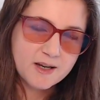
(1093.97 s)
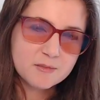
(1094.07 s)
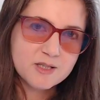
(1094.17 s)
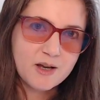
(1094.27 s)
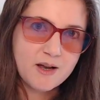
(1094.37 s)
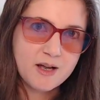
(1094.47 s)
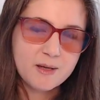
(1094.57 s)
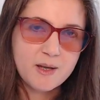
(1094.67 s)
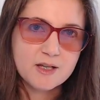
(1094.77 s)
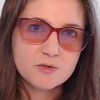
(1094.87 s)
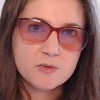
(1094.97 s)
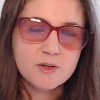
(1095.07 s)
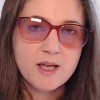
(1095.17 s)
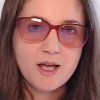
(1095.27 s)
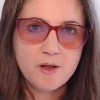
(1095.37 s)
time has
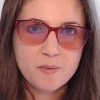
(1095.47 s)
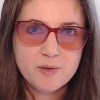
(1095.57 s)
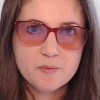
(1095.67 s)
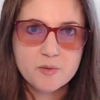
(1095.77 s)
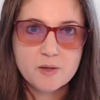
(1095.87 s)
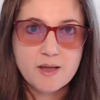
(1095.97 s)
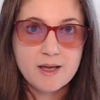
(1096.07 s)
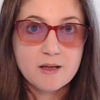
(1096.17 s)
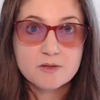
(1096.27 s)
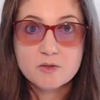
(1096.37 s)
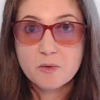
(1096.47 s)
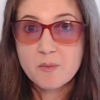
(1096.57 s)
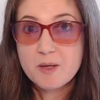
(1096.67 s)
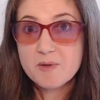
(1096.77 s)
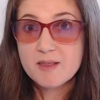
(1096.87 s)
really helped people. Like, so
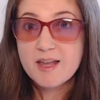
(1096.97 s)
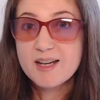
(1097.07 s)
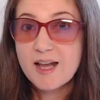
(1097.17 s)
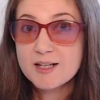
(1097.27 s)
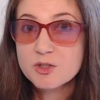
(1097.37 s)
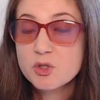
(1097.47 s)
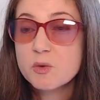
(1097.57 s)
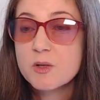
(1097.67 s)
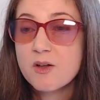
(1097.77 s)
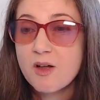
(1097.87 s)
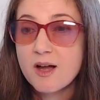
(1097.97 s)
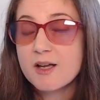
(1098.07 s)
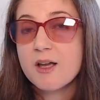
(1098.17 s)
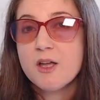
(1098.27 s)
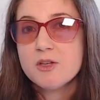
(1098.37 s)
maybe then at 2
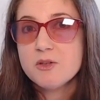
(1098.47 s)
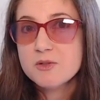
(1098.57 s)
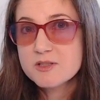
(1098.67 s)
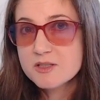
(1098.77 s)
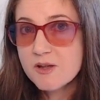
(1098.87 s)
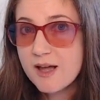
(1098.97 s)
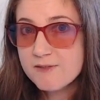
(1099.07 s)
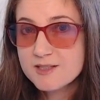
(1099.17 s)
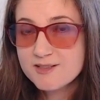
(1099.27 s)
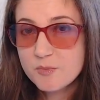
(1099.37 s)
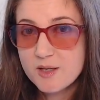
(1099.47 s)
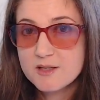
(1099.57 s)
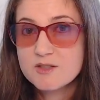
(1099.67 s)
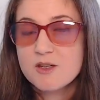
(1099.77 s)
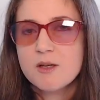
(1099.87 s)
o'clock you still have a
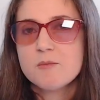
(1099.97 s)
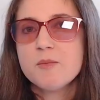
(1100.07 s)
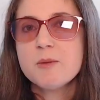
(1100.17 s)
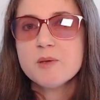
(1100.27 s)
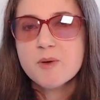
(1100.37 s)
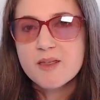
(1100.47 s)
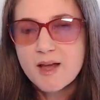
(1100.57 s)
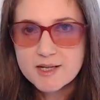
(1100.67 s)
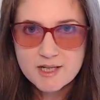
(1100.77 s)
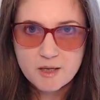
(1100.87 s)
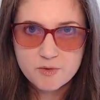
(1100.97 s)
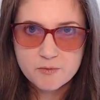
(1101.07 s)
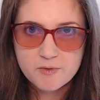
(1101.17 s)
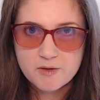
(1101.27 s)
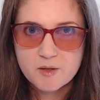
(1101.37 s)
space. Maybe by that time you're
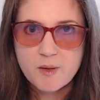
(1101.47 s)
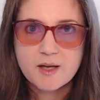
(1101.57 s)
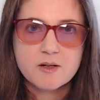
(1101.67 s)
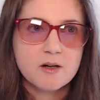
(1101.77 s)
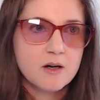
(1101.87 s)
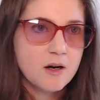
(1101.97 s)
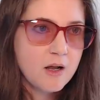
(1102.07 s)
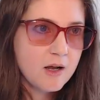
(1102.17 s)
feeling better,